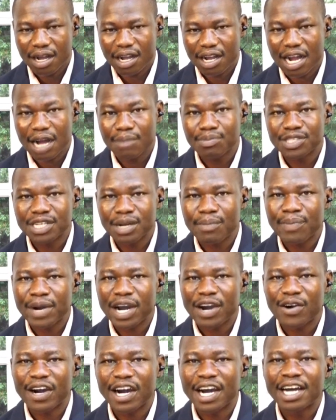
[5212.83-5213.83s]
capture
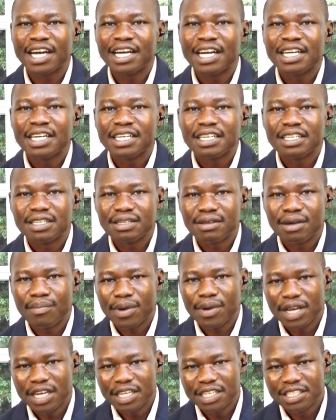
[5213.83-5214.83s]
power
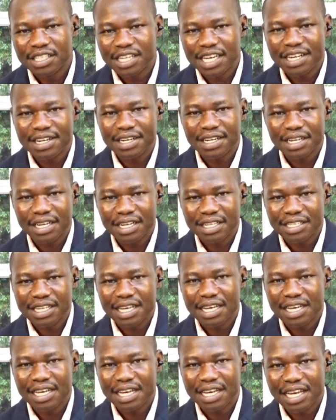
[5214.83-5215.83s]
in
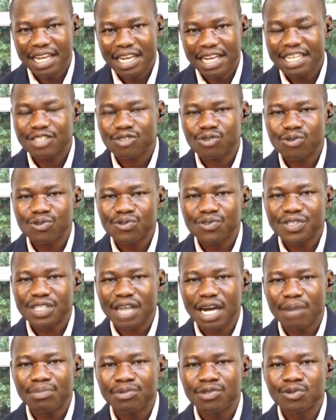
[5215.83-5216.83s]
the
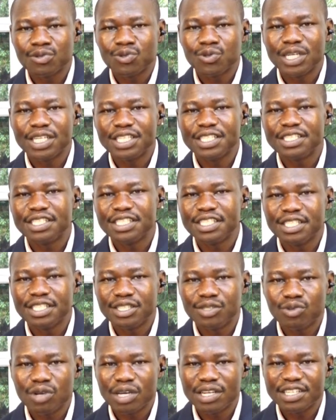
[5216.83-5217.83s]
elections up to
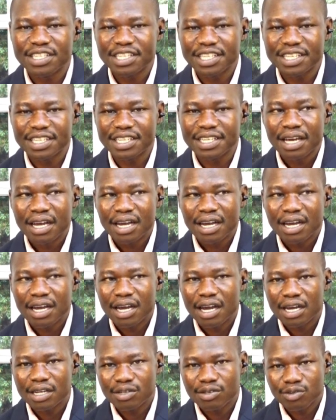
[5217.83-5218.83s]

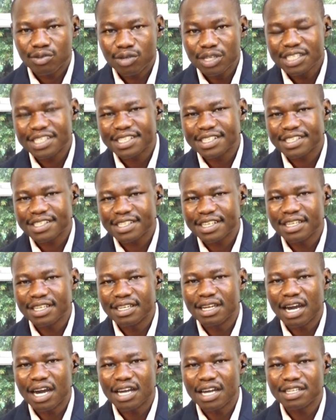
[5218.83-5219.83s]

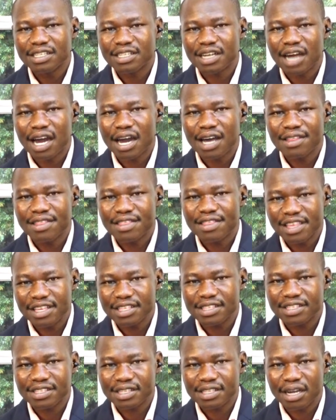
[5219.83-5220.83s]
2016. And this